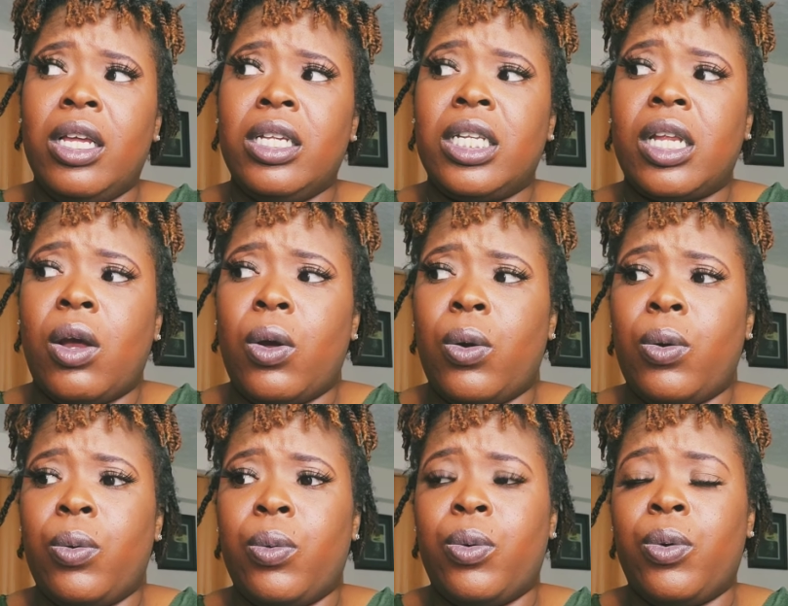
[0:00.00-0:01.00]

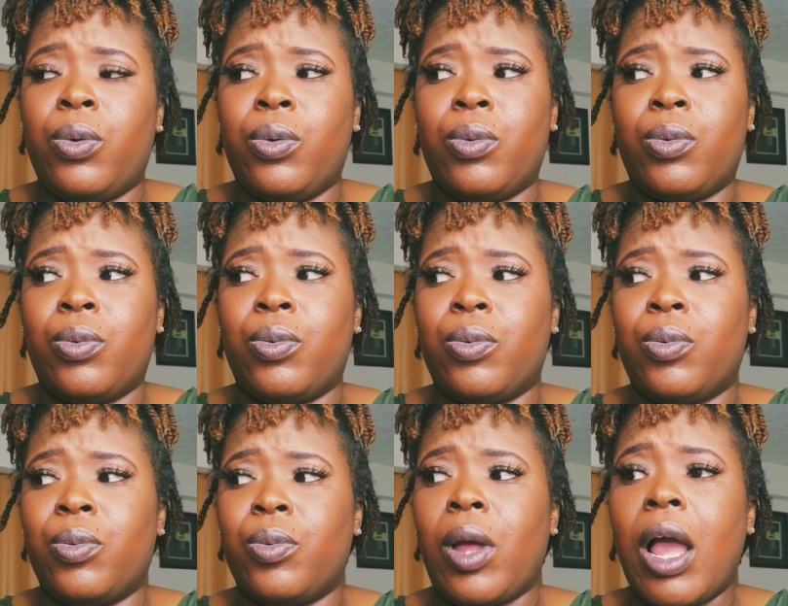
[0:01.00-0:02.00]
So
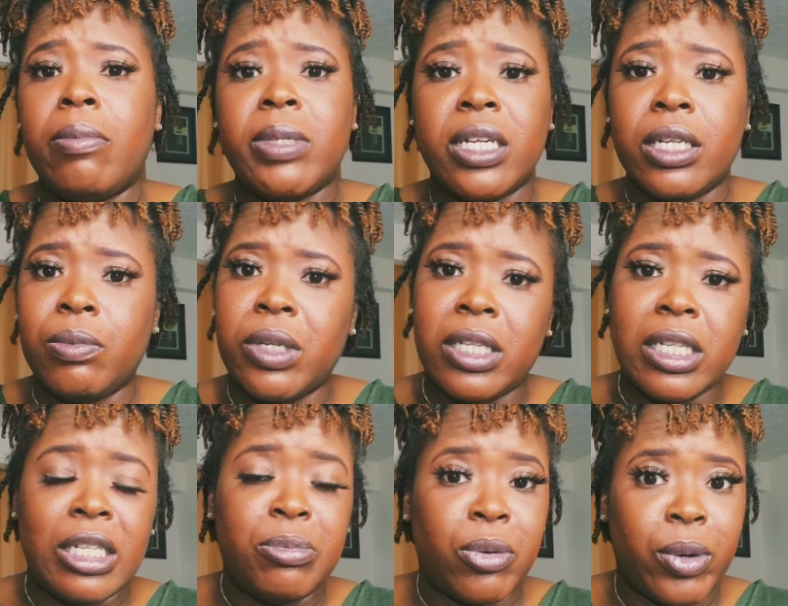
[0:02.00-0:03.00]
I'm dealing with
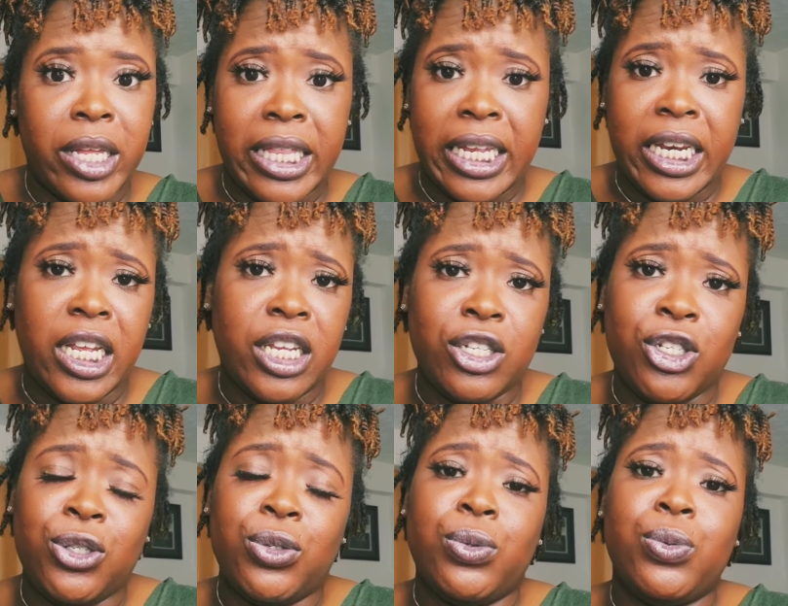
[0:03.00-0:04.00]
this breathing
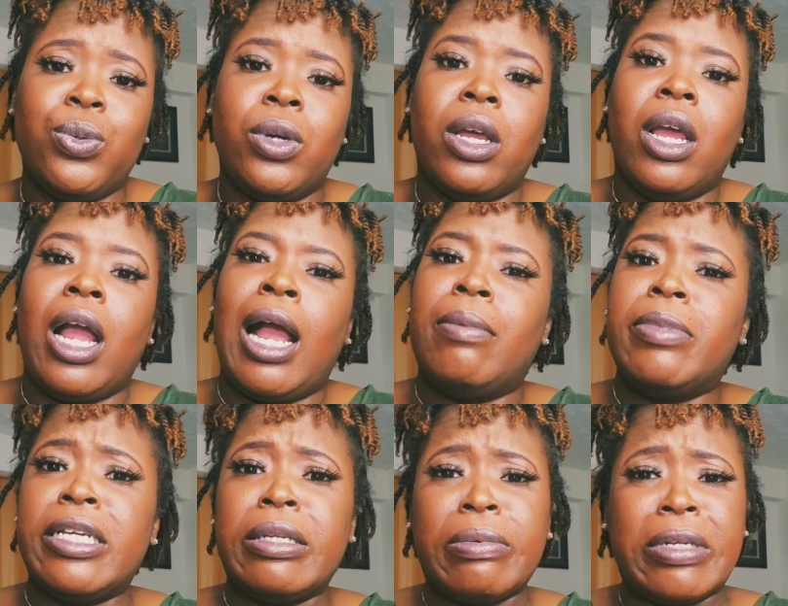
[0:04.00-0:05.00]
issue. I'm
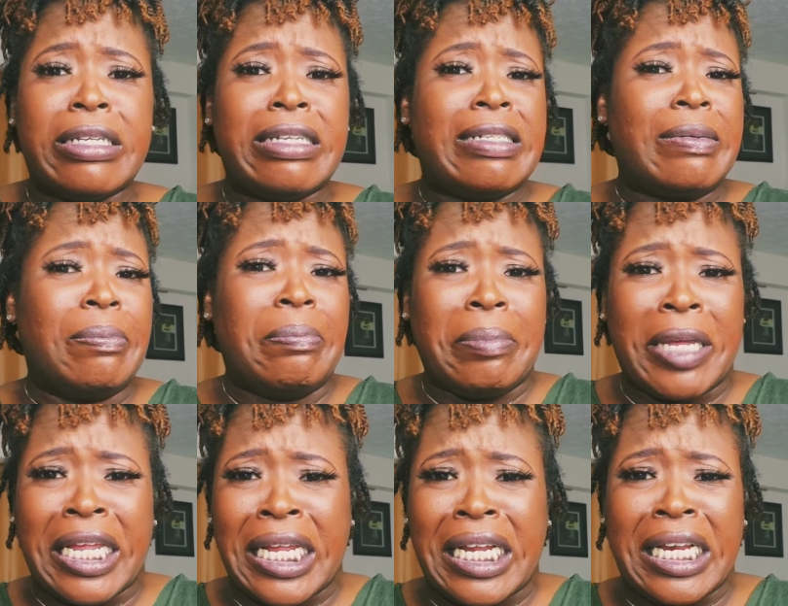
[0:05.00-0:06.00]
dealing with this
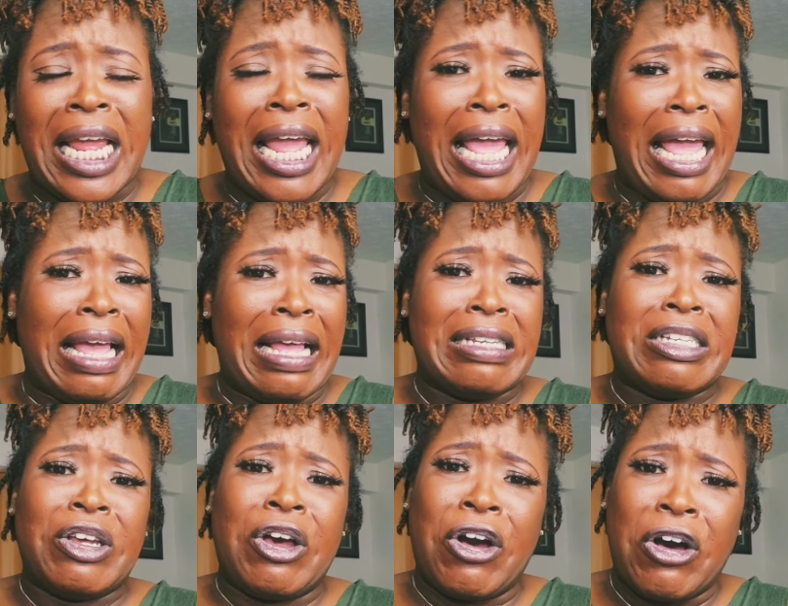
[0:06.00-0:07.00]
mean ass
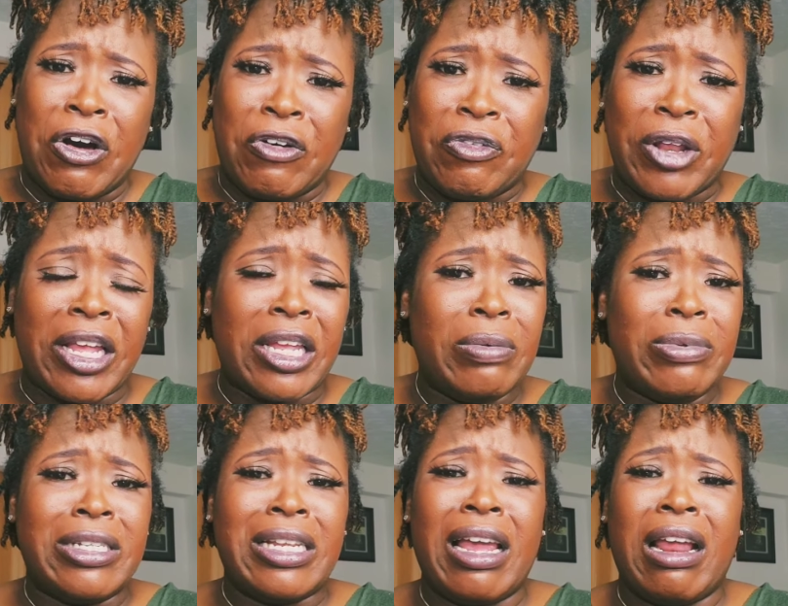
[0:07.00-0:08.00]
cough. Like, it
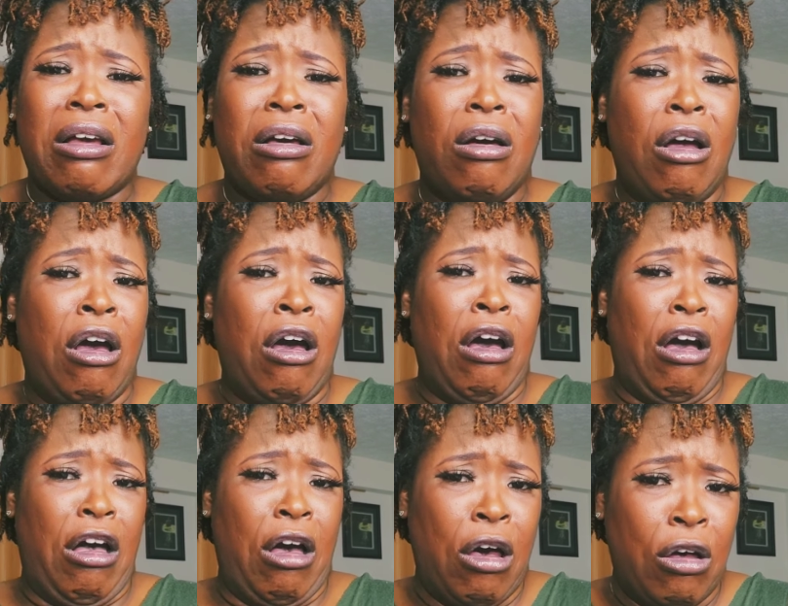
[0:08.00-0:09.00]
was like a
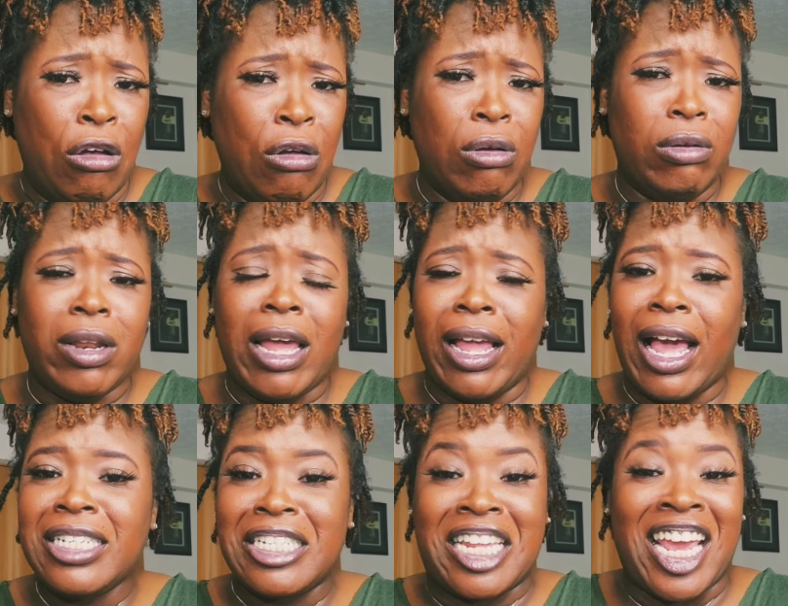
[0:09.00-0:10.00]
like, I
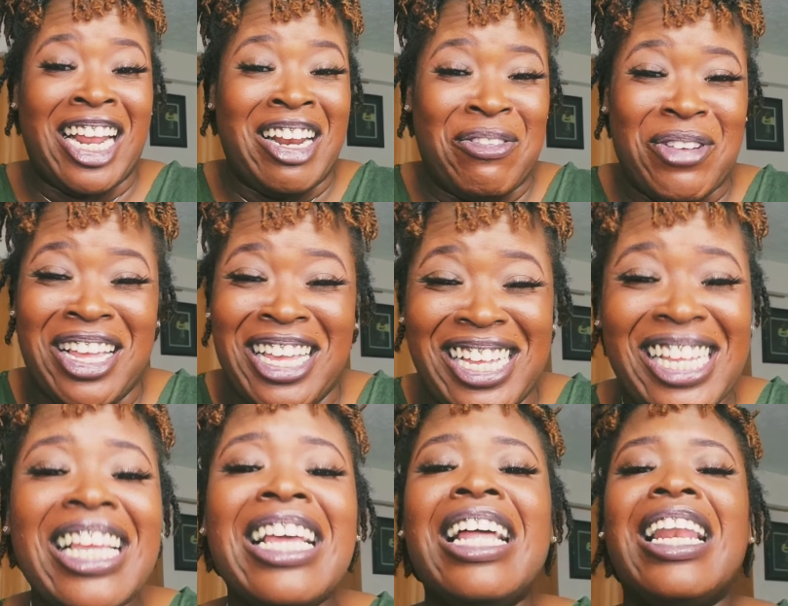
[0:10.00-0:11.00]
just can't even,
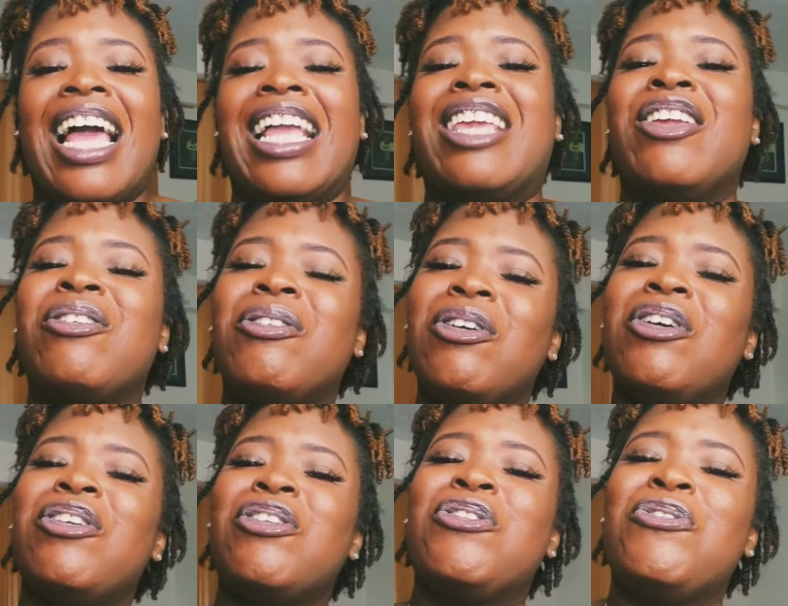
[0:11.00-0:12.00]
like, you
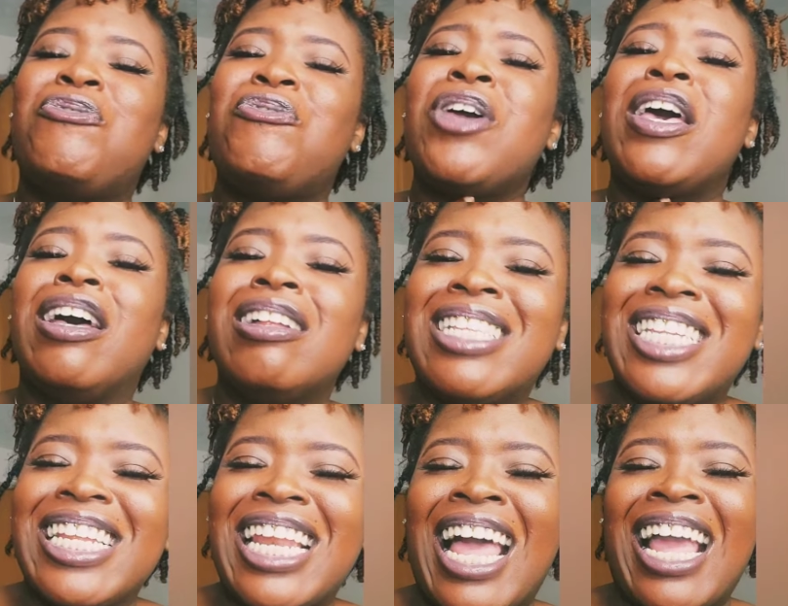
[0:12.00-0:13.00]
felt
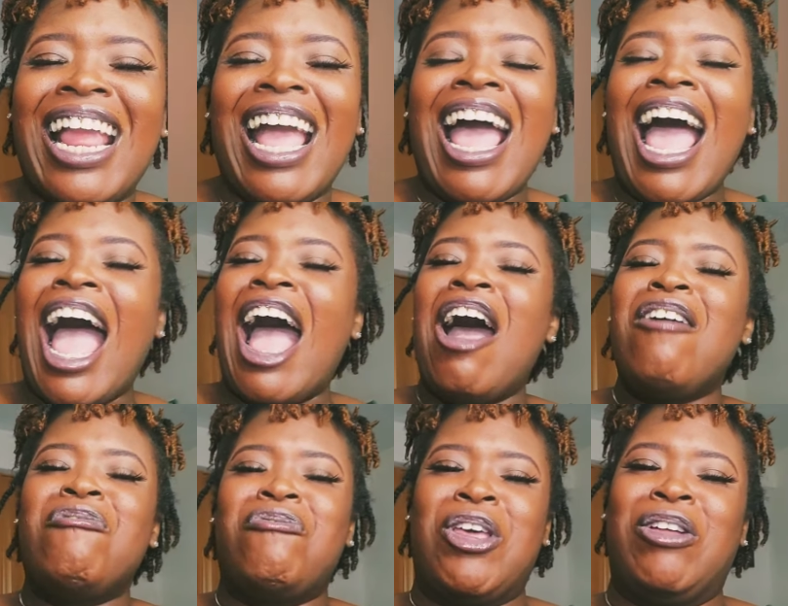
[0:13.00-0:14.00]
it. Like, I
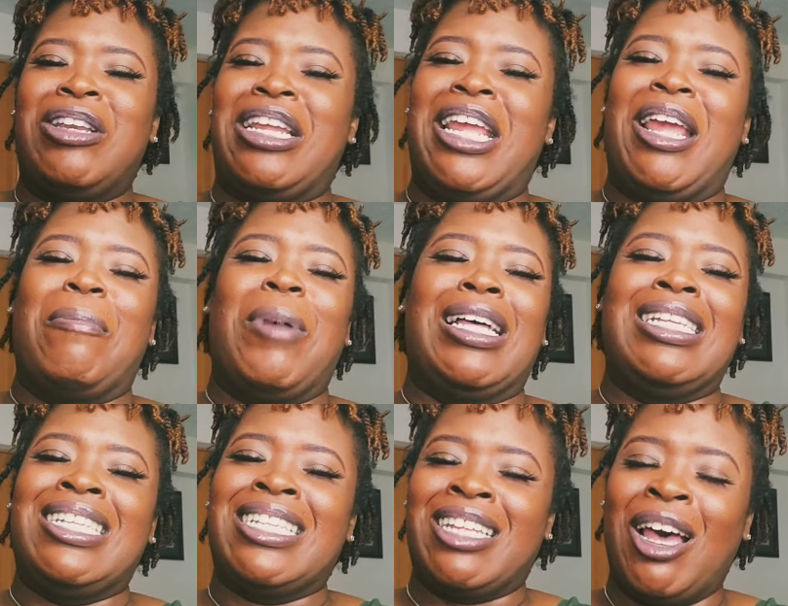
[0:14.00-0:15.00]
felt it in my
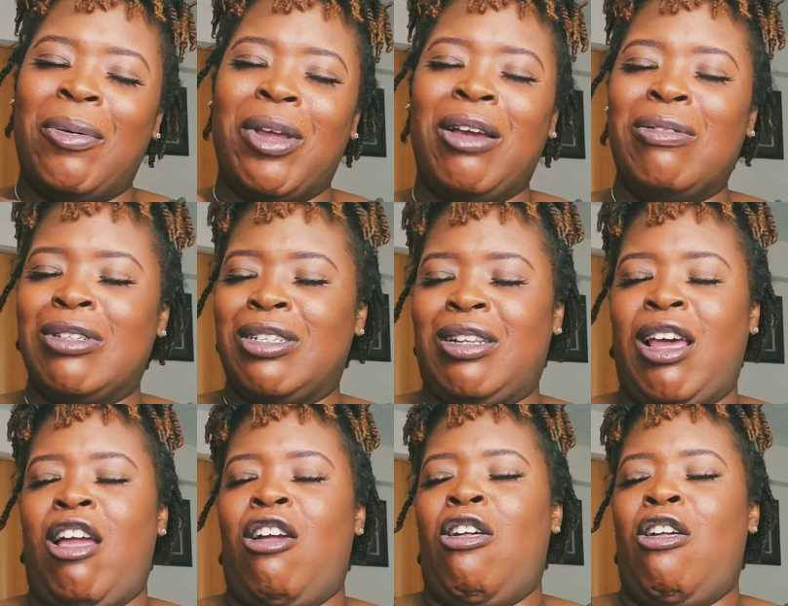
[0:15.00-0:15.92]
stomach. It was just like